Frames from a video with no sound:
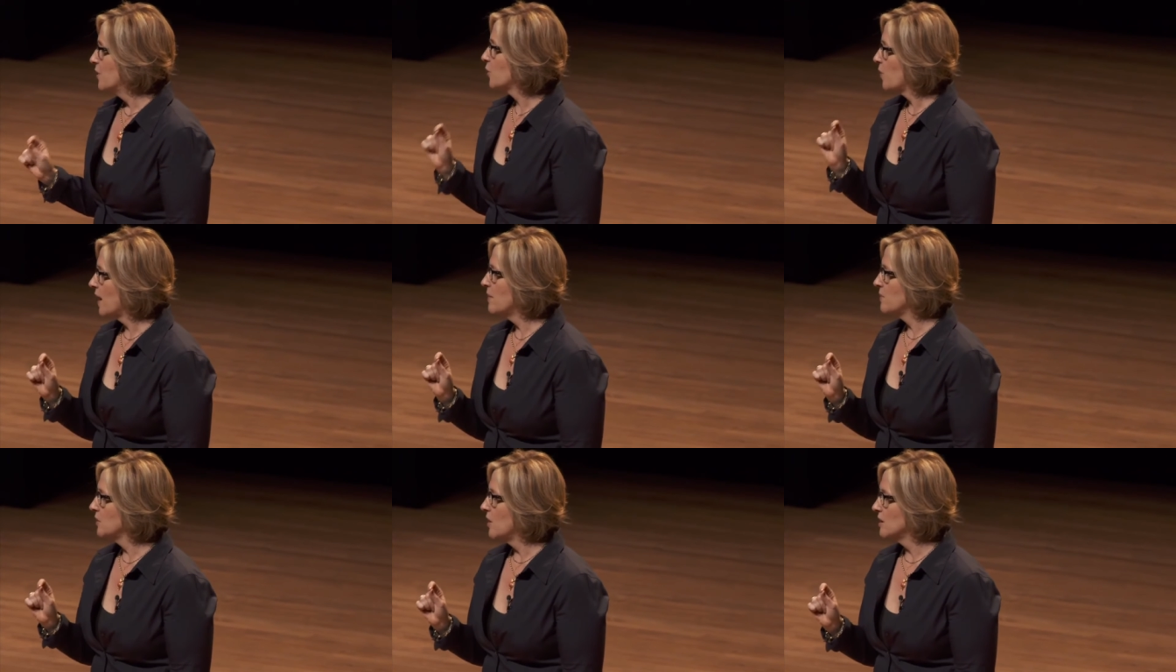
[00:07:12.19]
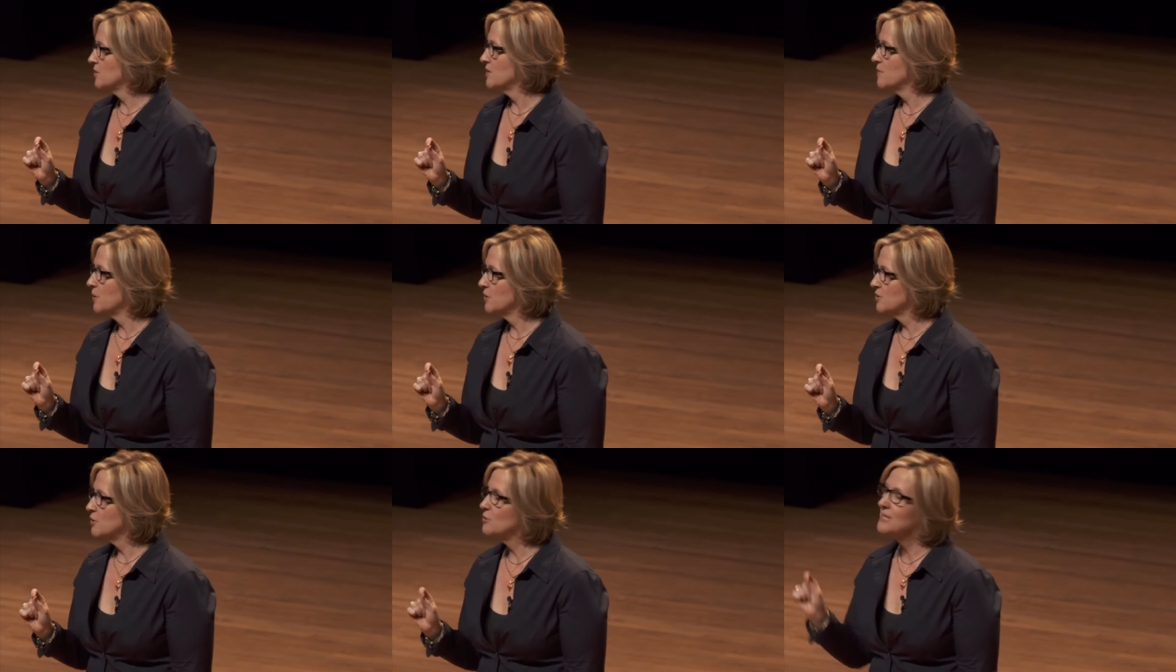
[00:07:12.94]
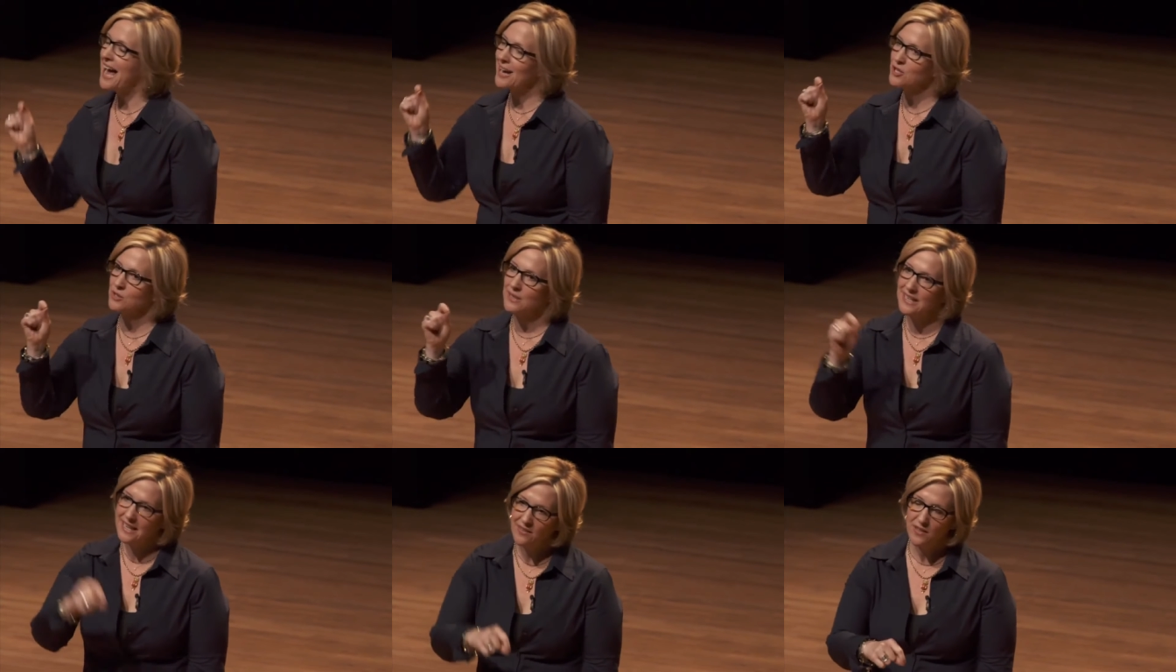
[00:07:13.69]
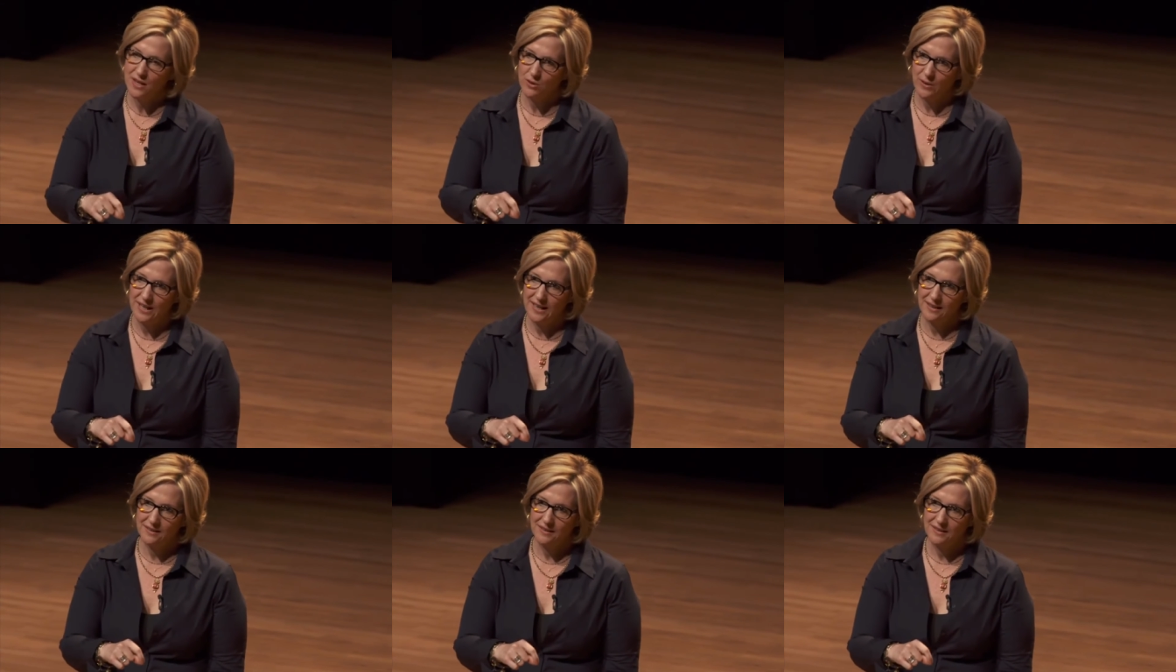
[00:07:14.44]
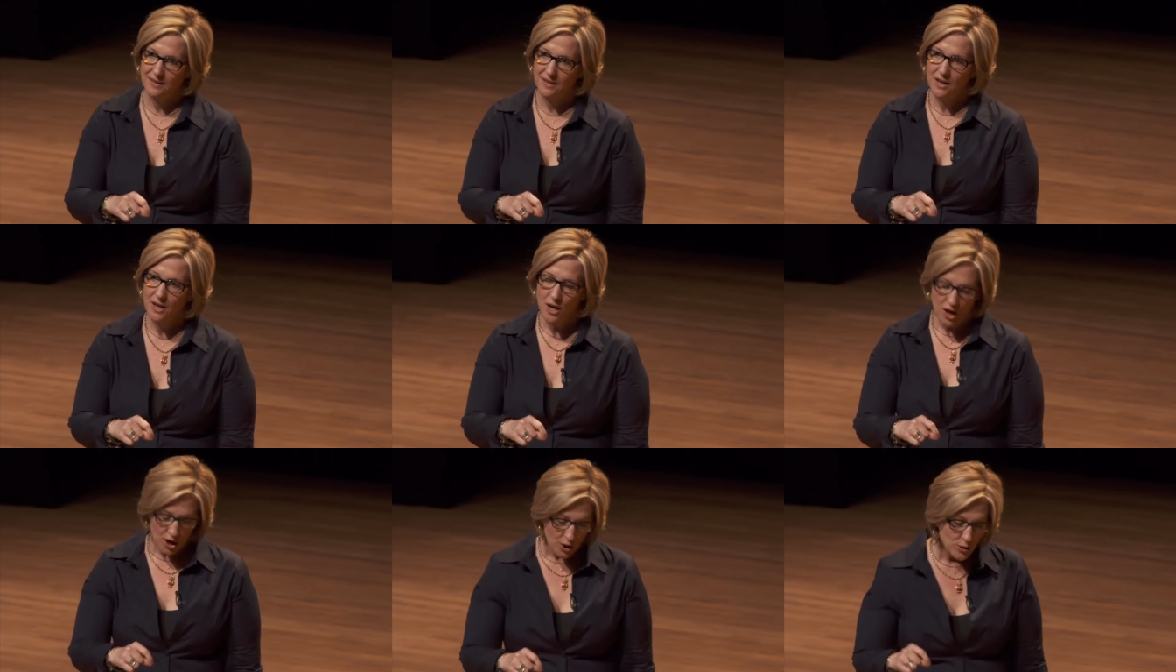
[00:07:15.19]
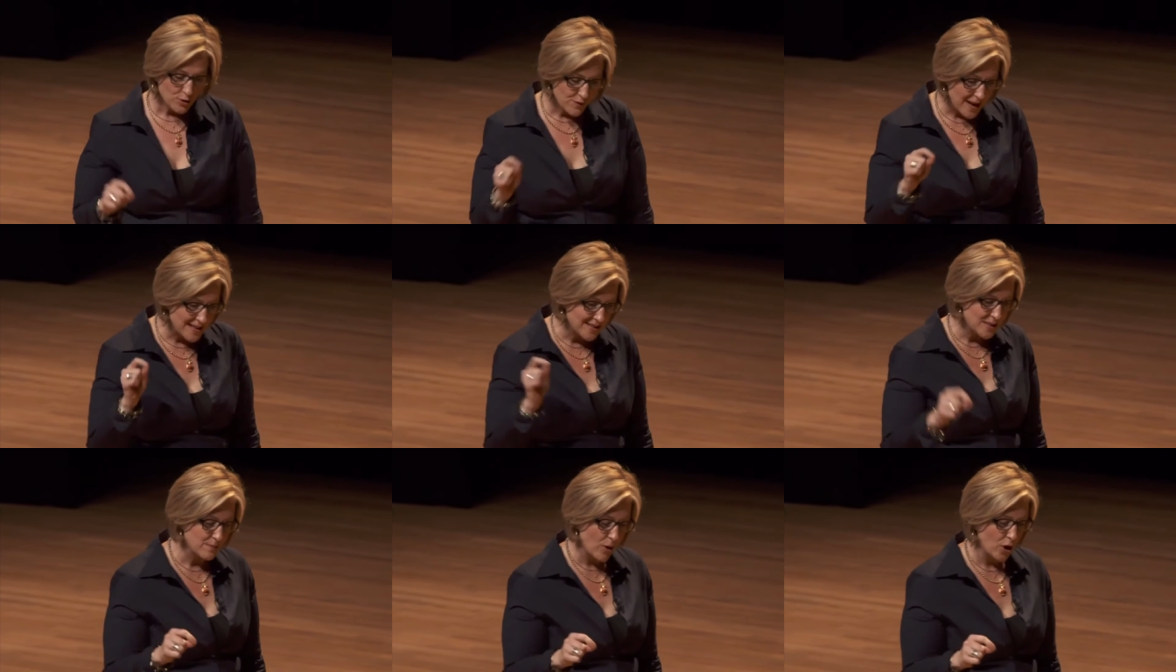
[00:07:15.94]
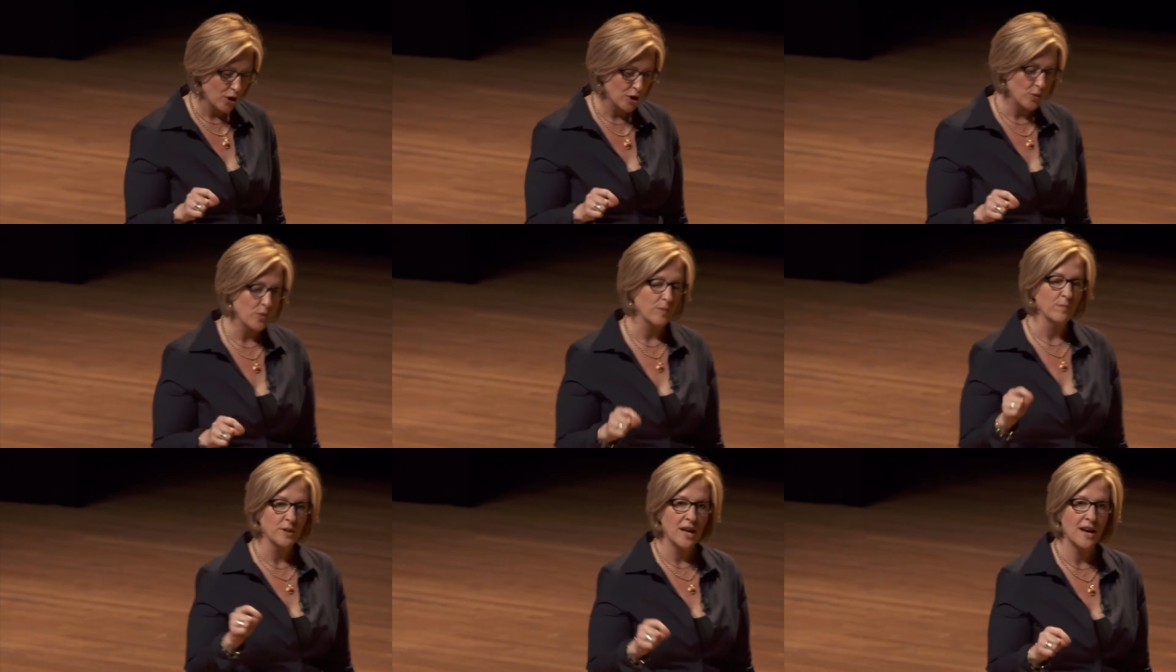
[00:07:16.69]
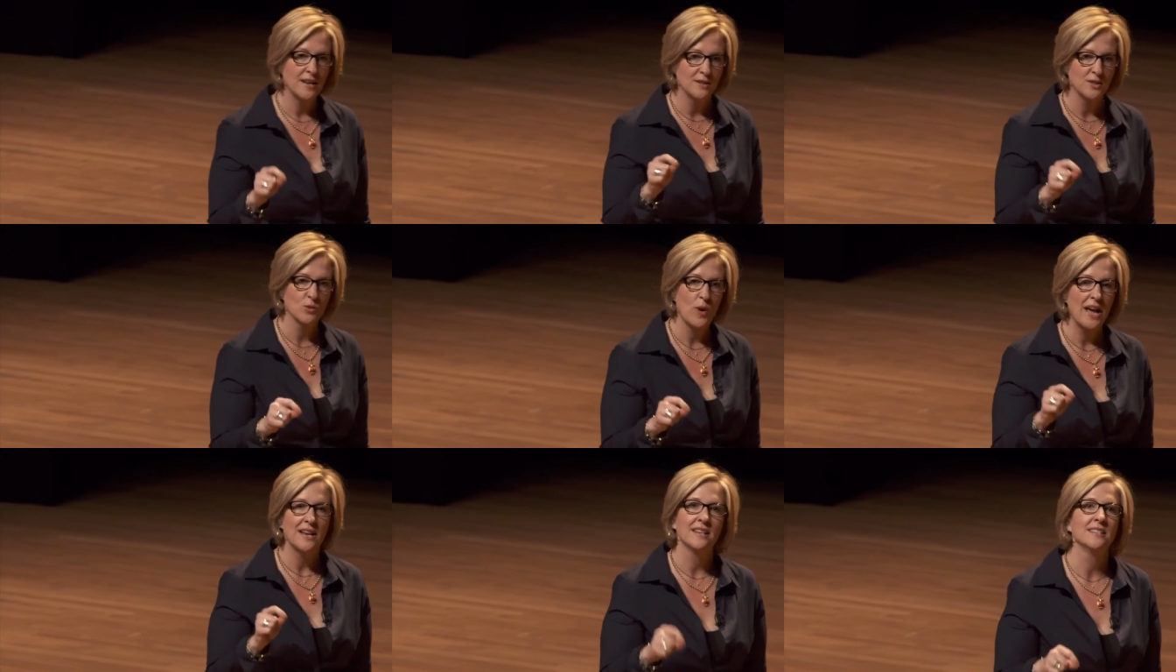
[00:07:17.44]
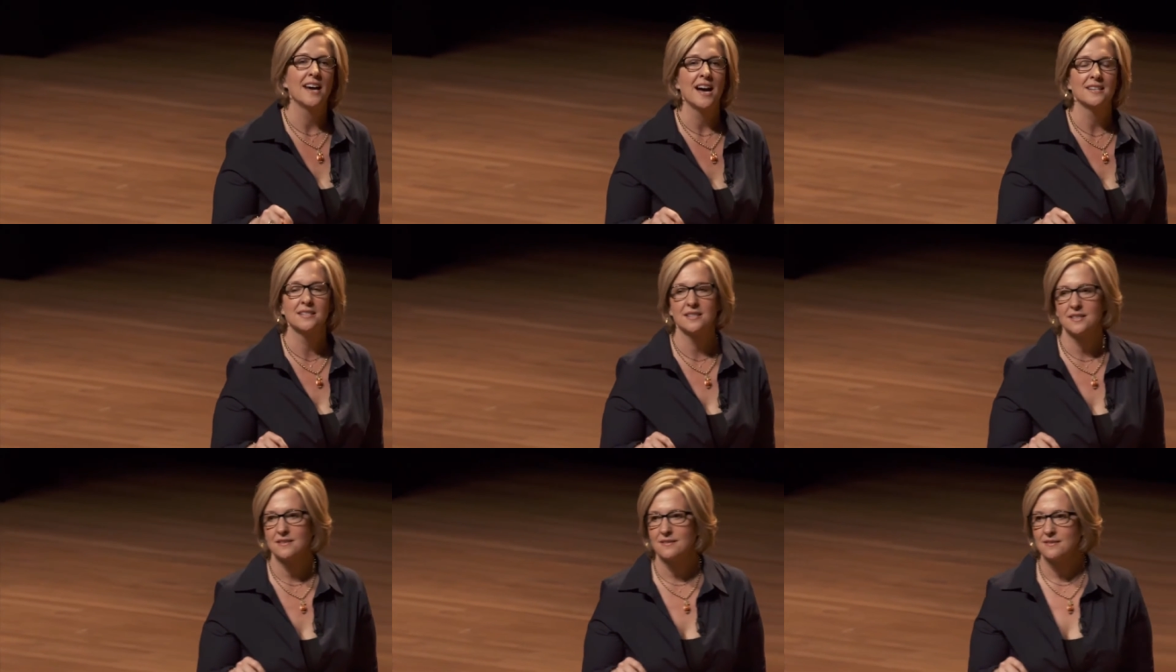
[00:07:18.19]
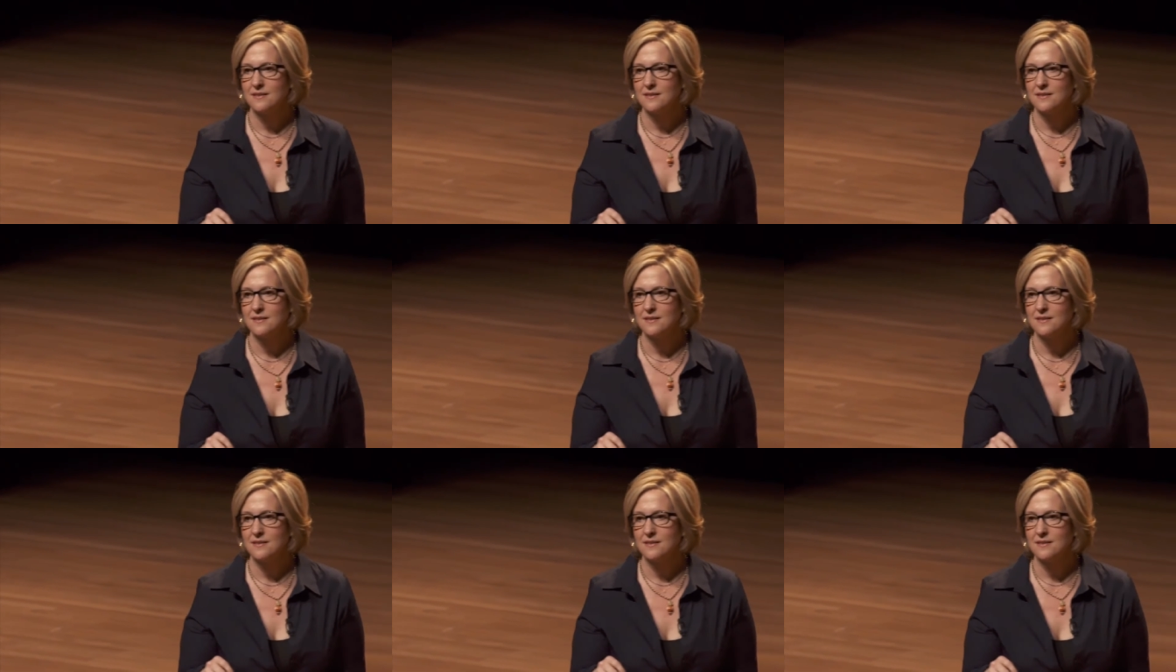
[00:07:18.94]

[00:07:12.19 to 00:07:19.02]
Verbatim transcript: The credit belongs to the person who's actually in the arena, whose face is marred with blood and sweat and dust,